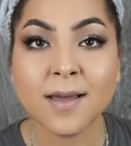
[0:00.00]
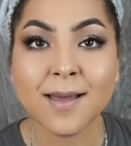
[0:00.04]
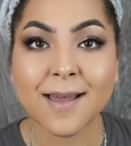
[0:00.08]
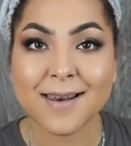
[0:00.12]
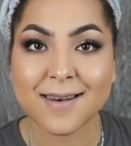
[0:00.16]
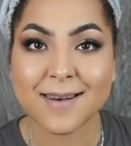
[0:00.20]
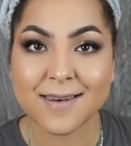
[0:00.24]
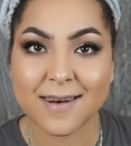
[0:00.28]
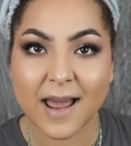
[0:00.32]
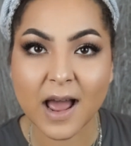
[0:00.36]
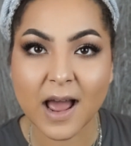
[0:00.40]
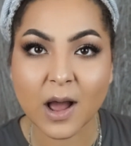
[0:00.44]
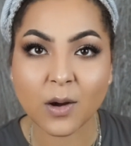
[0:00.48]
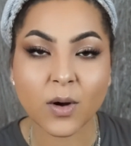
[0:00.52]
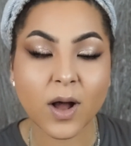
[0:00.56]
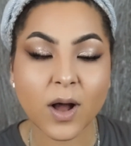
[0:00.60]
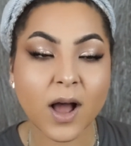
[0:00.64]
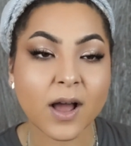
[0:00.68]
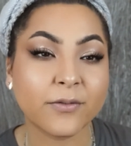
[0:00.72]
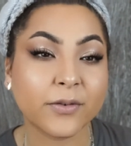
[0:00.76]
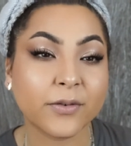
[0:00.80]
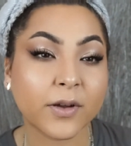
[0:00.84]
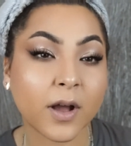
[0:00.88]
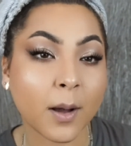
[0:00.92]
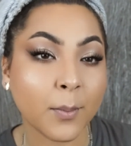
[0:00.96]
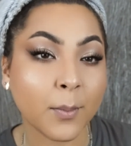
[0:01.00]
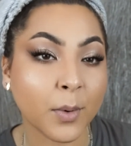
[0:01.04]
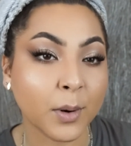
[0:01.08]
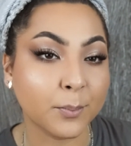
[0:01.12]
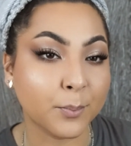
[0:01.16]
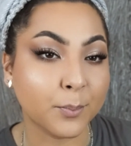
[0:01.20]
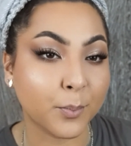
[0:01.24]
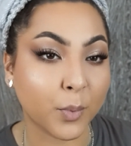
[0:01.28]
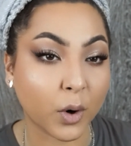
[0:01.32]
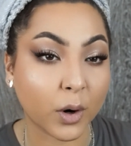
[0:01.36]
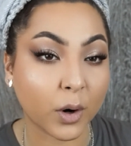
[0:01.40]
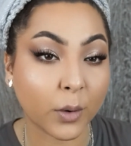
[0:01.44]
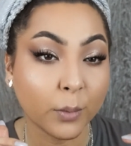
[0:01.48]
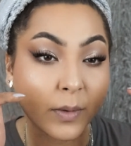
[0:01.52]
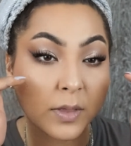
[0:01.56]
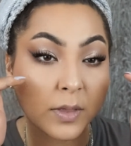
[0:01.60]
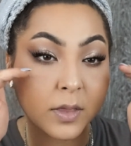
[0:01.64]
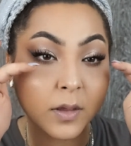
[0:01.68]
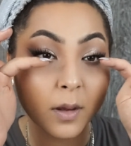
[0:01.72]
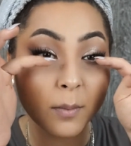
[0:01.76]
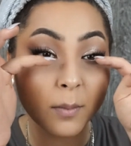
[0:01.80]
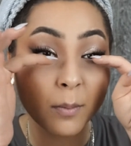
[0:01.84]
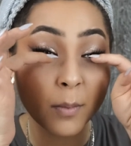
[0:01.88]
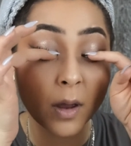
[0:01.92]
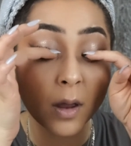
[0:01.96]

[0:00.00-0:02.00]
now I've come on board with them,